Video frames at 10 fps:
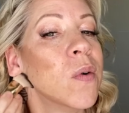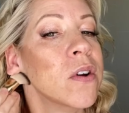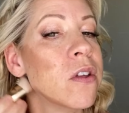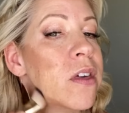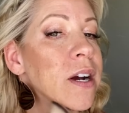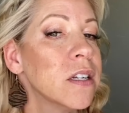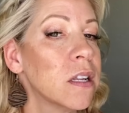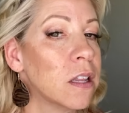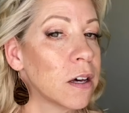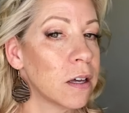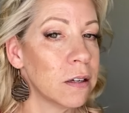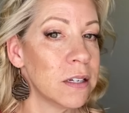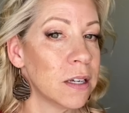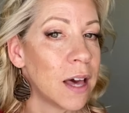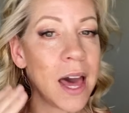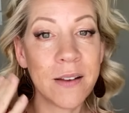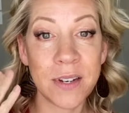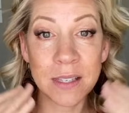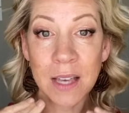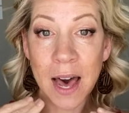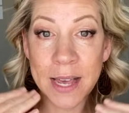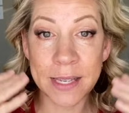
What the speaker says: under there to kind of disguise